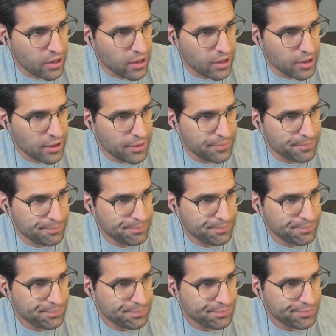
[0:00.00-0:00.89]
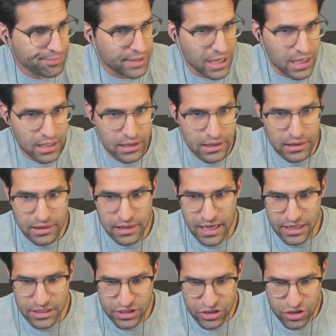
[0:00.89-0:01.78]

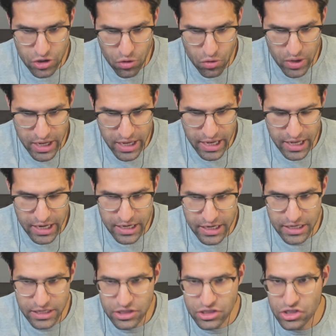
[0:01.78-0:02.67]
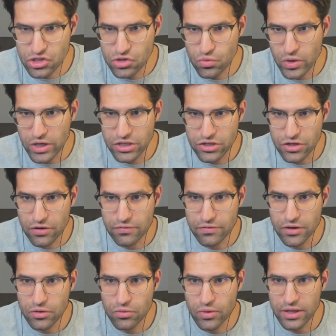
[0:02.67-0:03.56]
Let's go ahead and switch
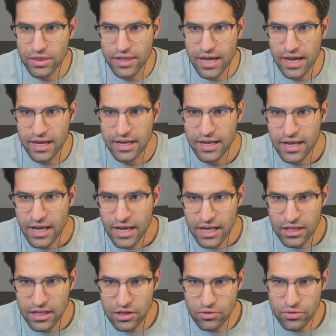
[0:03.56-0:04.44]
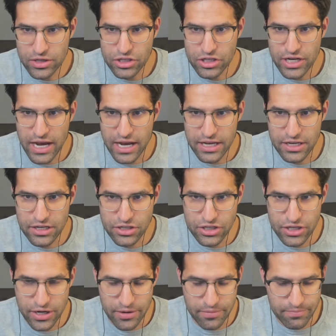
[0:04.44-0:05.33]
over with that. Hello in chat,
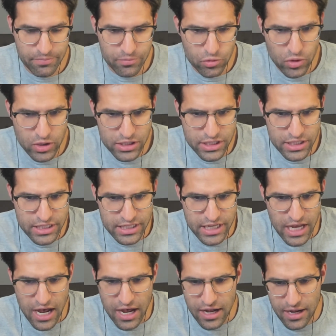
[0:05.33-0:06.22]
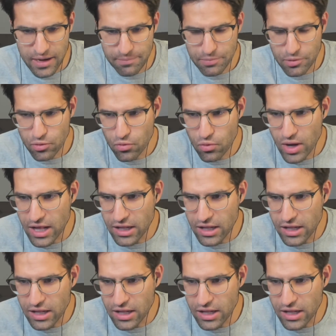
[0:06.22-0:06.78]
Hitchum. What's up?